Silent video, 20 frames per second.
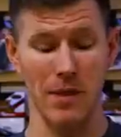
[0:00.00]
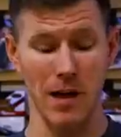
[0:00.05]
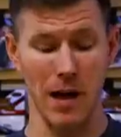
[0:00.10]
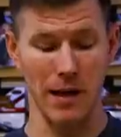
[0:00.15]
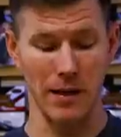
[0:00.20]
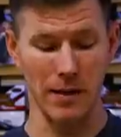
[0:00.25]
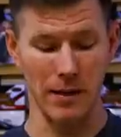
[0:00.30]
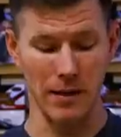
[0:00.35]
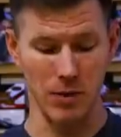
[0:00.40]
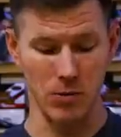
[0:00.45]
and
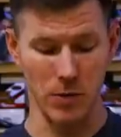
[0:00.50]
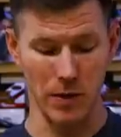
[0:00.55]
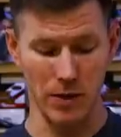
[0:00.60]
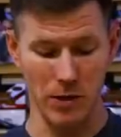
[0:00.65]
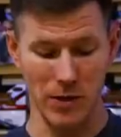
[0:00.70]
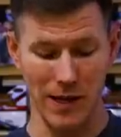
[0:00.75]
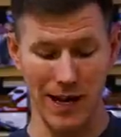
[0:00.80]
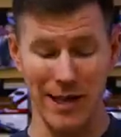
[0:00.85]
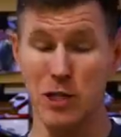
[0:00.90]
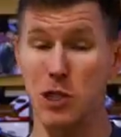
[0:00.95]
thought into this one.
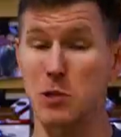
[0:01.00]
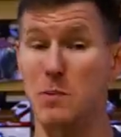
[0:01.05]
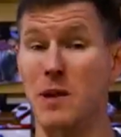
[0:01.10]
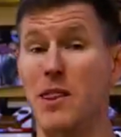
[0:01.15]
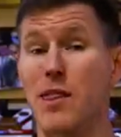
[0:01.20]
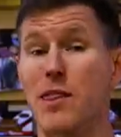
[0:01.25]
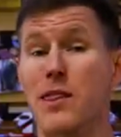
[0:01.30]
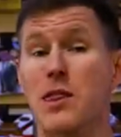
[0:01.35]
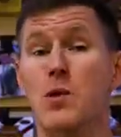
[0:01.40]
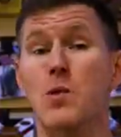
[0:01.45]
So they actually
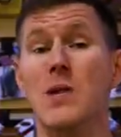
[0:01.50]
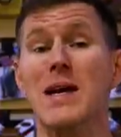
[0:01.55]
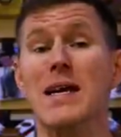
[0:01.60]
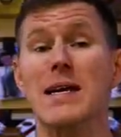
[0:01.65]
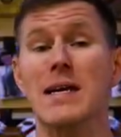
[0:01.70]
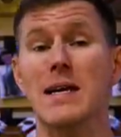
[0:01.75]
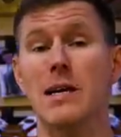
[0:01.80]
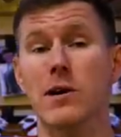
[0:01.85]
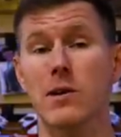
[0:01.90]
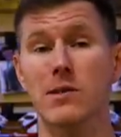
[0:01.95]
spent 3
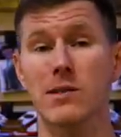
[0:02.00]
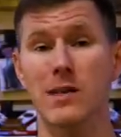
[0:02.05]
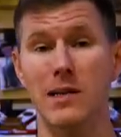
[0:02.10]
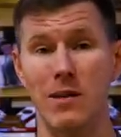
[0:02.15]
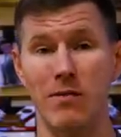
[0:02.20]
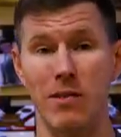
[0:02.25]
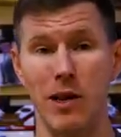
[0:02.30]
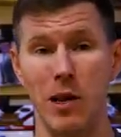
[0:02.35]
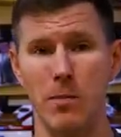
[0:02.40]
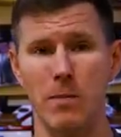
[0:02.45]
years in
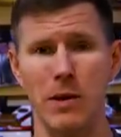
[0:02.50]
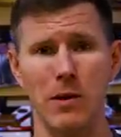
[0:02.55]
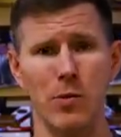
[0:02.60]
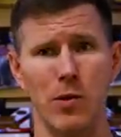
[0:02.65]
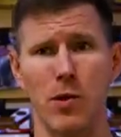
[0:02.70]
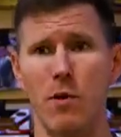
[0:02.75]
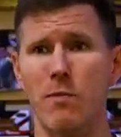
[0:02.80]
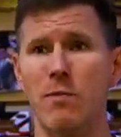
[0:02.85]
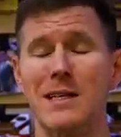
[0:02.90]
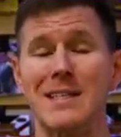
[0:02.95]
development
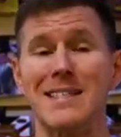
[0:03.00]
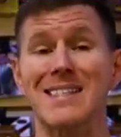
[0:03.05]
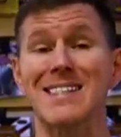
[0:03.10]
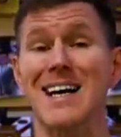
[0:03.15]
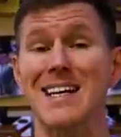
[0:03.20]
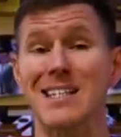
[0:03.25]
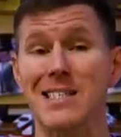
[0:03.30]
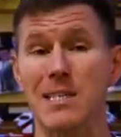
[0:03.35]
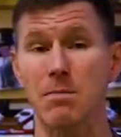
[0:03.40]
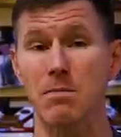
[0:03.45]
with over a
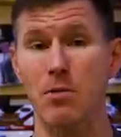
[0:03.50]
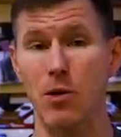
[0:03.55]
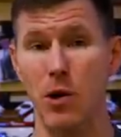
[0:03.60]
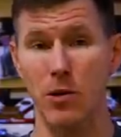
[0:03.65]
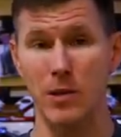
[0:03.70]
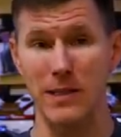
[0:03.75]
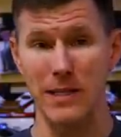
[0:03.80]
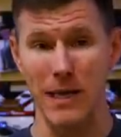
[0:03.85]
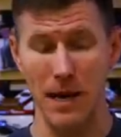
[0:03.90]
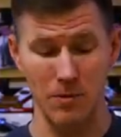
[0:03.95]
dozen
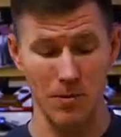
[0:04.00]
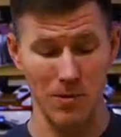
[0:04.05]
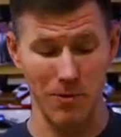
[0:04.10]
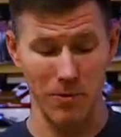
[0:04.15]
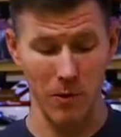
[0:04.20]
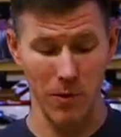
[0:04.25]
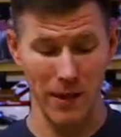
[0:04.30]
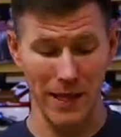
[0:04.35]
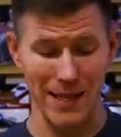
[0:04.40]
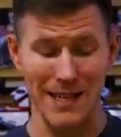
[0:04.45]
prototypes
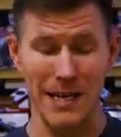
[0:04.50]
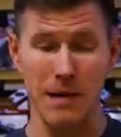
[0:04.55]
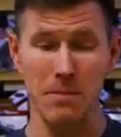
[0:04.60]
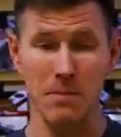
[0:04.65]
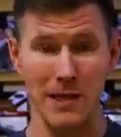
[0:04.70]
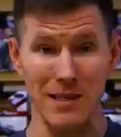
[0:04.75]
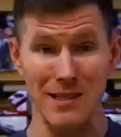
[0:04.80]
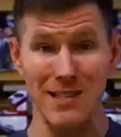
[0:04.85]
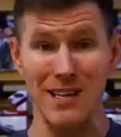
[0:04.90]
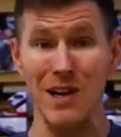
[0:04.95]
before they
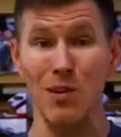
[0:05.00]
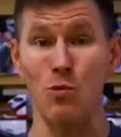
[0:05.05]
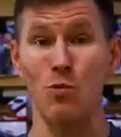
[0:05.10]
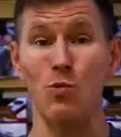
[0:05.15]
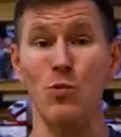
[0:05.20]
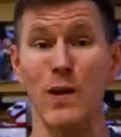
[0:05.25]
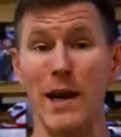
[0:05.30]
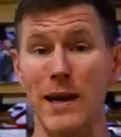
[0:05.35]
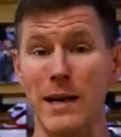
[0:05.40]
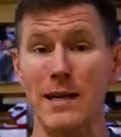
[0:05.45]
deemed this thing
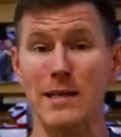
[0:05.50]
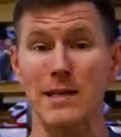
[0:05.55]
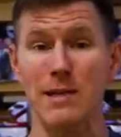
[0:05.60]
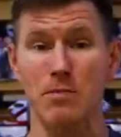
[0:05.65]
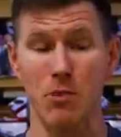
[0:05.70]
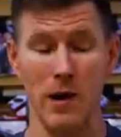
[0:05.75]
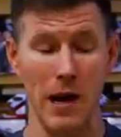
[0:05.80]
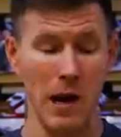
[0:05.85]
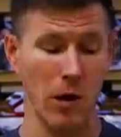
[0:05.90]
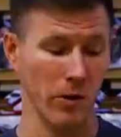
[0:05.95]
ready to
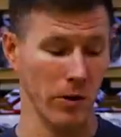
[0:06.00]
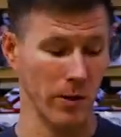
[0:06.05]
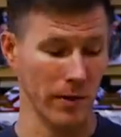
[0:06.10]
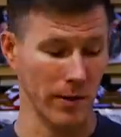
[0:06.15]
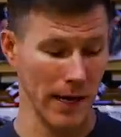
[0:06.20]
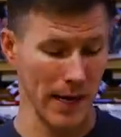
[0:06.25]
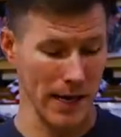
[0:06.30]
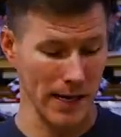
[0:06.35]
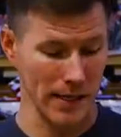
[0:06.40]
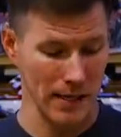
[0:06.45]
prowl your
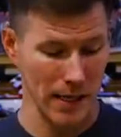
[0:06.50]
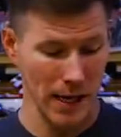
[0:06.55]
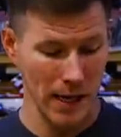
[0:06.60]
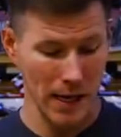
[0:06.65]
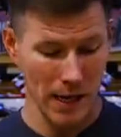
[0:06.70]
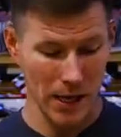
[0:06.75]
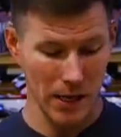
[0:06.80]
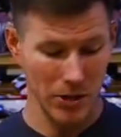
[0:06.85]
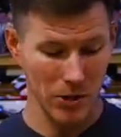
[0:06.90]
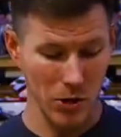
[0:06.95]
lakes.
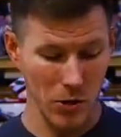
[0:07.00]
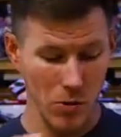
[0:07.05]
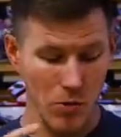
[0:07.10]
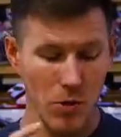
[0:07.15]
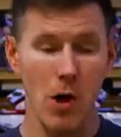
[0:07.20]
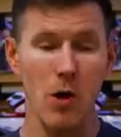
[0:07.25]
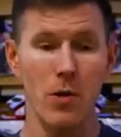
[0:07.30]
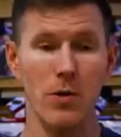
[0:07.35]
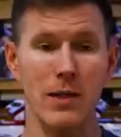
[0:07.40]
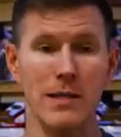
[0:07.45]
So you
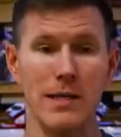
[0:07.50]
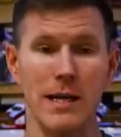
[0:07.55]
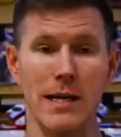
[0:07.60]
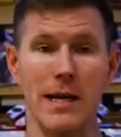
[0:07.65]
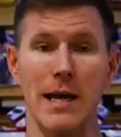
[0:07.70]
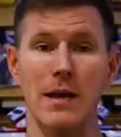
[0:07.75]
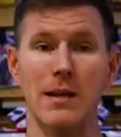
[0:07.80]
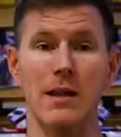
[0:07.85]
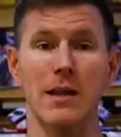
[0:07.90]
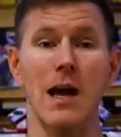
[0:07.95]
know this thing
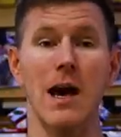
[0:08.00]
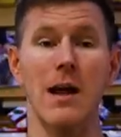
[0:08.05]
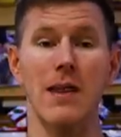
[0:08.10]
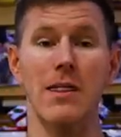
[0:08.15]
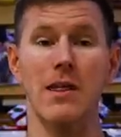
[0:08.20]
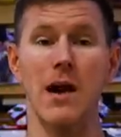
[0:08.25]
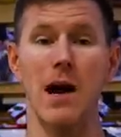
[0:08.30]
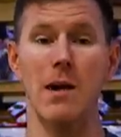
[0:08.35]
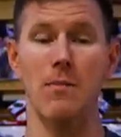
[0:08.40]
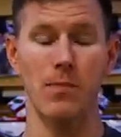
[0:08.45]
had a lot of
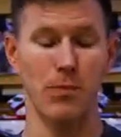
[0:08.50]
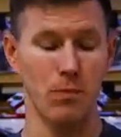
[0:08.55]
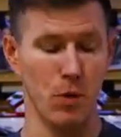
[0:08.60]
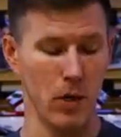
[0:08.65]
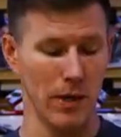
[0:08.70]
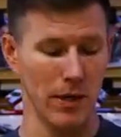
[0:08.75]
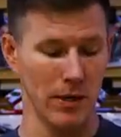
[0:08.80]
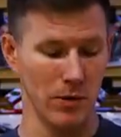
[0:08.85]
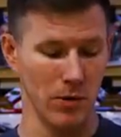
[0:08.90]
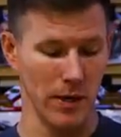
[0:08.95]
thought
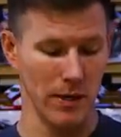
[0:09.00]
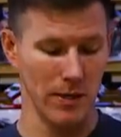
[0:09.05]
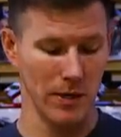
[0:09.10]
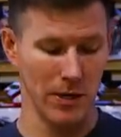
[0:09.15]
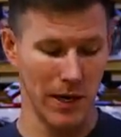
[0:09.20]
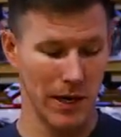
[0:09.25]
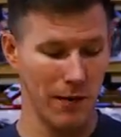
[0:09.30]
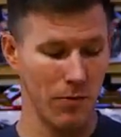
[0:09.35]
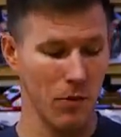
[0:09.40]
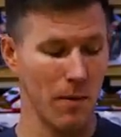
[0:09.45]
put into
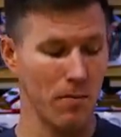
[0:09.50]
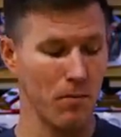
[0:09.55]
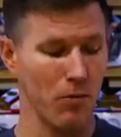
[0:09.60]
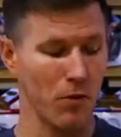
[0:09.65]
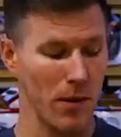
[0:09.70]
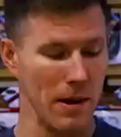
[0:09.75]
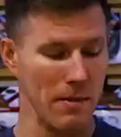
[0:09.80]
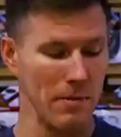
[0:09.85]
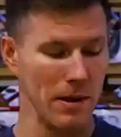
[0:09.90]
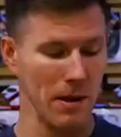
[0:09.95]
it to give you a
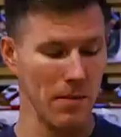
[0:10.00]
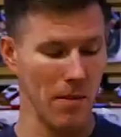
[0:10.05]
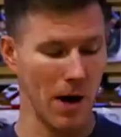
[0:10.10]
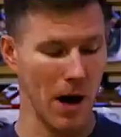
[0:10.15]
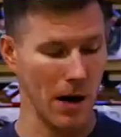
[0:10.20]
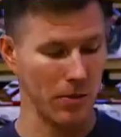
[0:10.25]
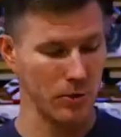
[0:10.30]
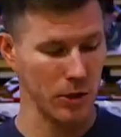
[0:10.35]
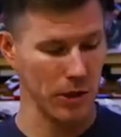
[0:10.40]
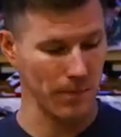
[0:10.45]
premium
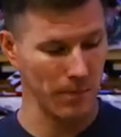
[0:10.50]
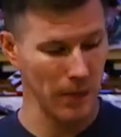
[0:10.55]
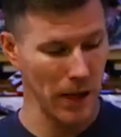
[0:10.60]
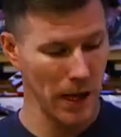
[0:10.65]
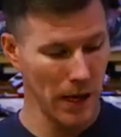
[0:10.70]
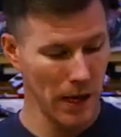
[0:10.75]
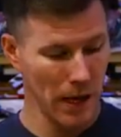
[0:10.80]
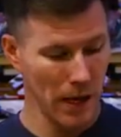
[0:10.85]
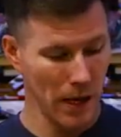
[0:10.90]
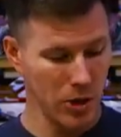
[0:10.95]
option.
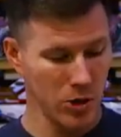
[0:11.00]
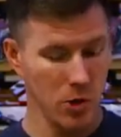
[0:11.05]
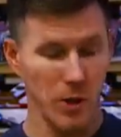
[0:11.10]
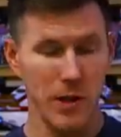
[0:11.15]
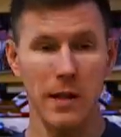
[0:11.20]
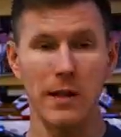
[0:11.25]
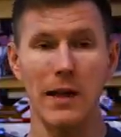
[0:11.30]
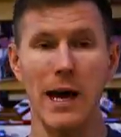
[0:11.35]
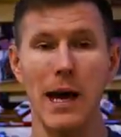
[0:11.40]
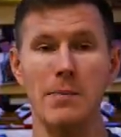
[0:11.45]
So with
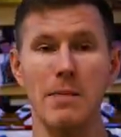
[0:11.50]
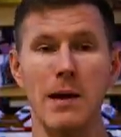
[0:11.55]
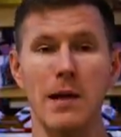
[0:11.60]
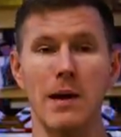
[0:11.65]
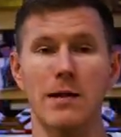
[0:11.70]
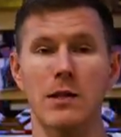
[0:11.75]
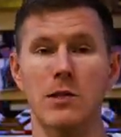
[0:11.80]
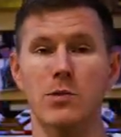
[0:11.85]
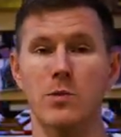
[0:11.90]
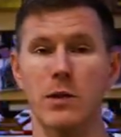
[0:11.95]
the glide bait
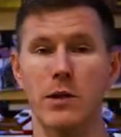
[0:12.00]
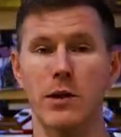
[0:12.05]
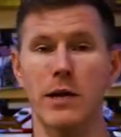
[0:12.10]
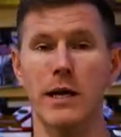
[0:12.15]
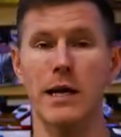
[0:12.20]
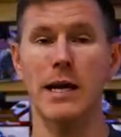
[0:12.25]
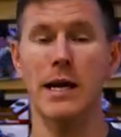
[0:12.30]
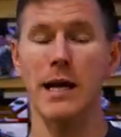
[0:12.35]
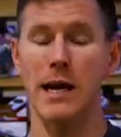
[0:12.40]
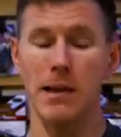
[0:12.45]
on this one, you're
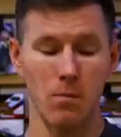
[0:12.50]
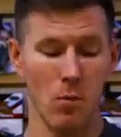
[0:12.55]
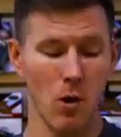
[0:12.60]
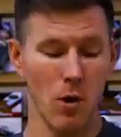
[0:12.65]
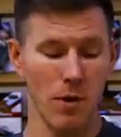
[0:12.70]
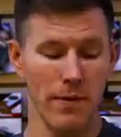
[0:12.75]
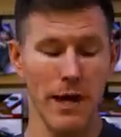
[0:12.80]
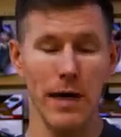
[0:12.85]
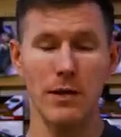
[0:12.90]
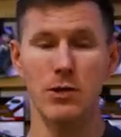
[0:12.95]
gonna get
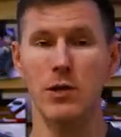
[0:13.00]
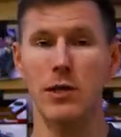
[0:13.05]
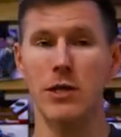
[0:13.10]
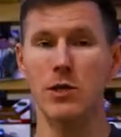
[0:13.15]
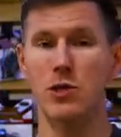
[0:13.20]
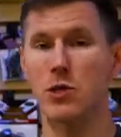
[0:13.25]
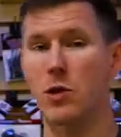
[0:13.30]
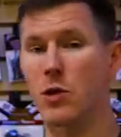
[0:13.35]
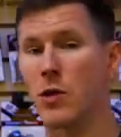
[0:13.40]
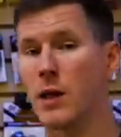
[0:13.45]
more of that
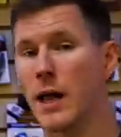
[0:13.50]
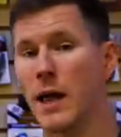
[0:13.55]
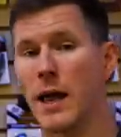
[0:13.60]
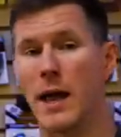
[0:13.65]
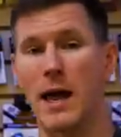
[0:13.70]
traditional